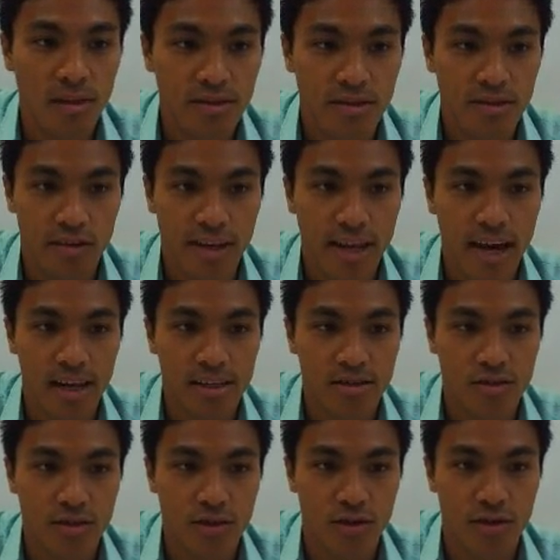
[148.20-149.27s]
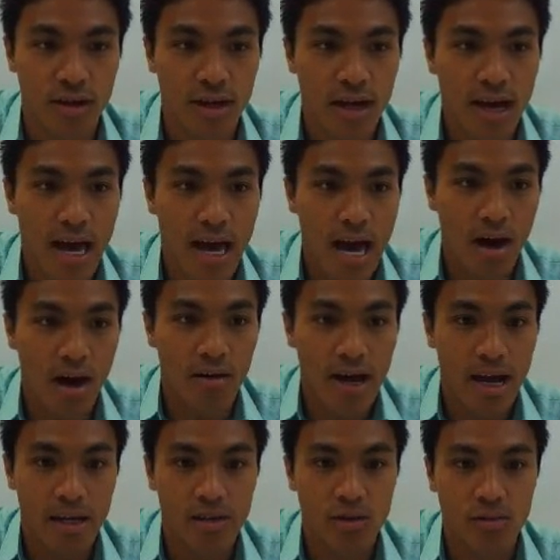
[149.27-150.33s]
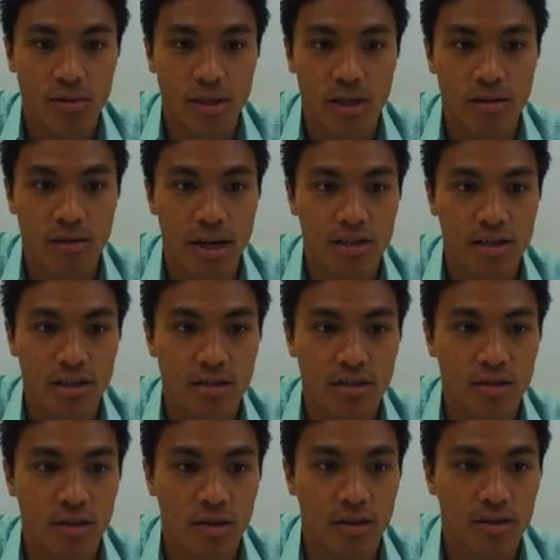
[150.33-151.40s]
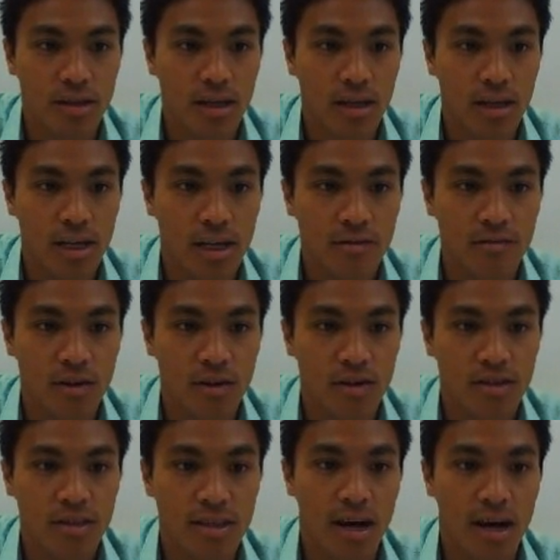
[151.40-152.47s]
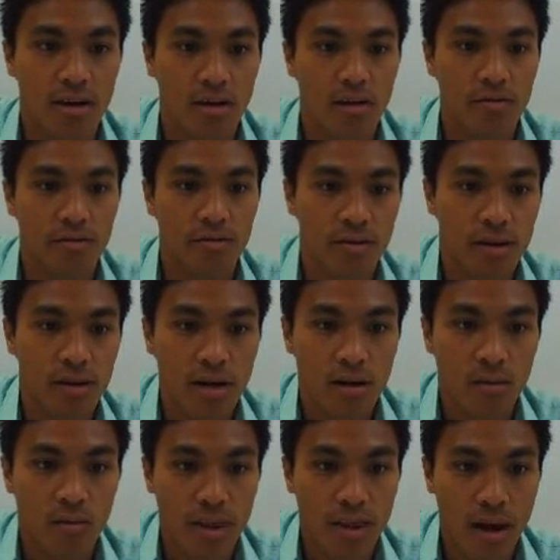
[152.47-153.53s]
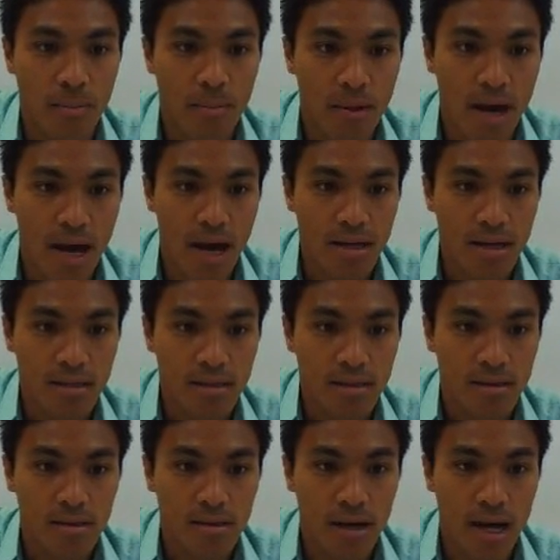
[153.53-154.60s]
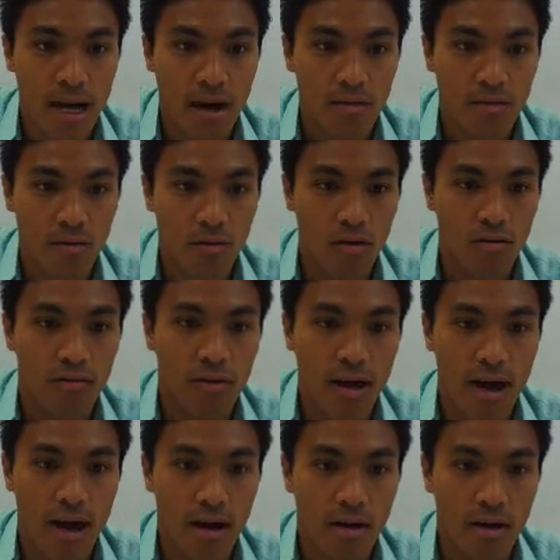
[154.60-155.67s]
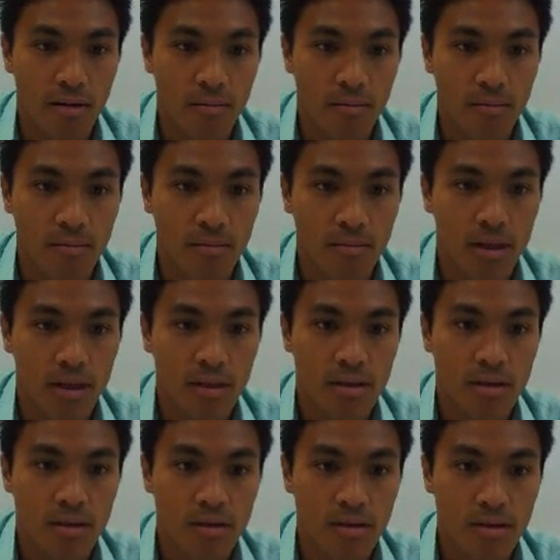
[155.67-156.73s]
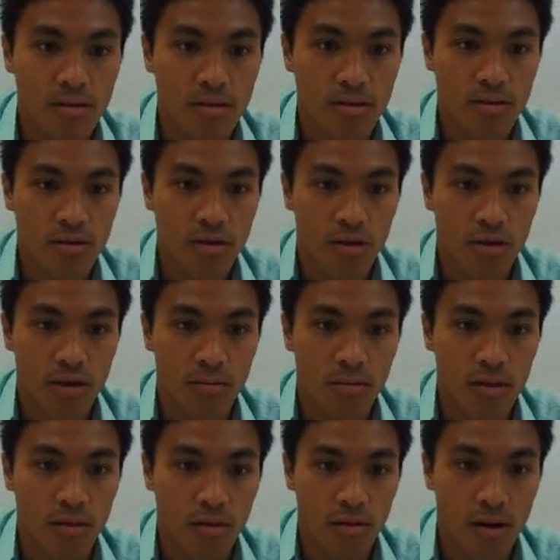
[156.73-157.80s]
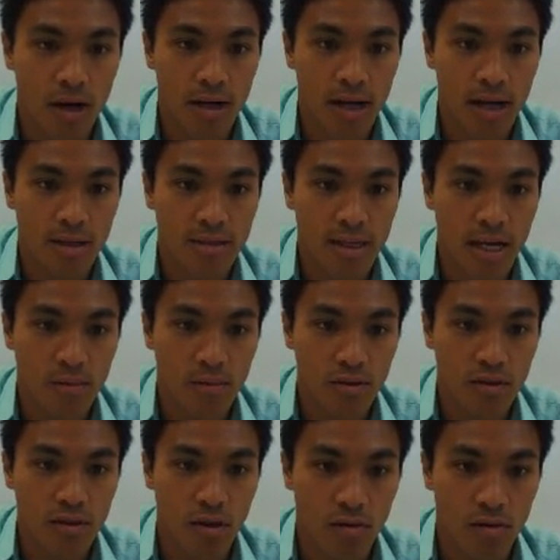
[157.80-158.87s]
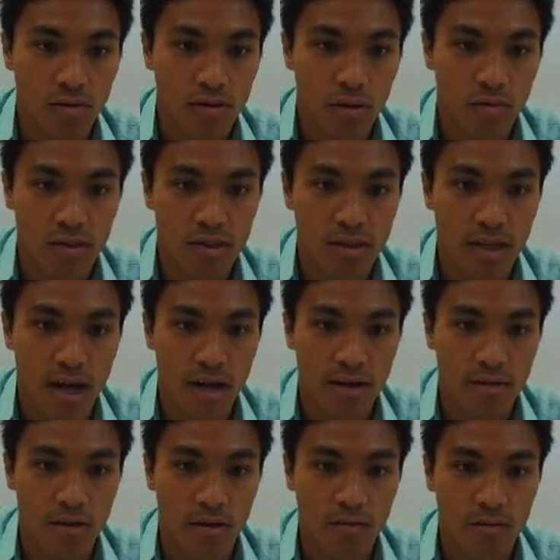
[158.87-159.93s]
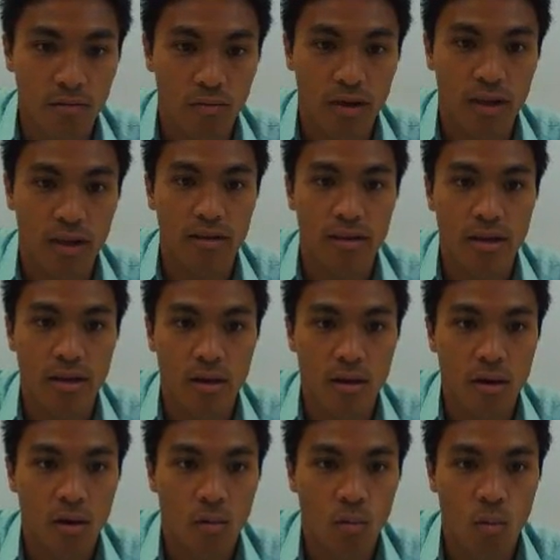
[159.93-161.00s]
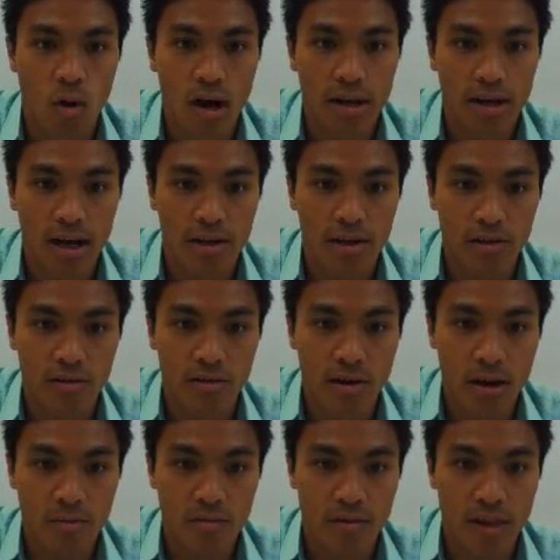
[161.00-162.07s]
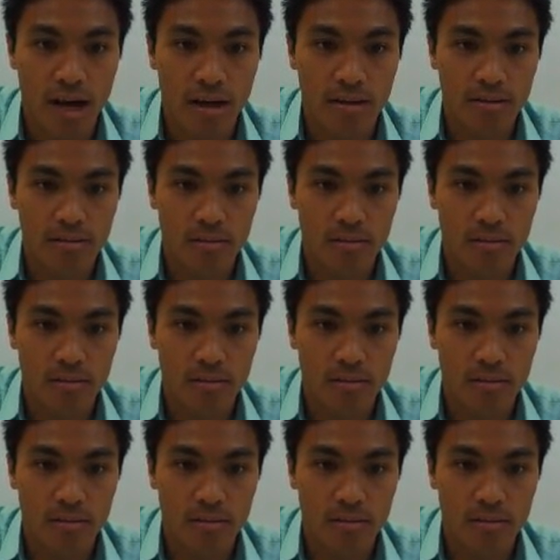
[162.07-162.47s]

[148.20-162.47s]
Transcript: So now let's do our actual equation. So let's first start off with our mass out of our sodium chloride, our table salt. So we started off with 100 grams of that,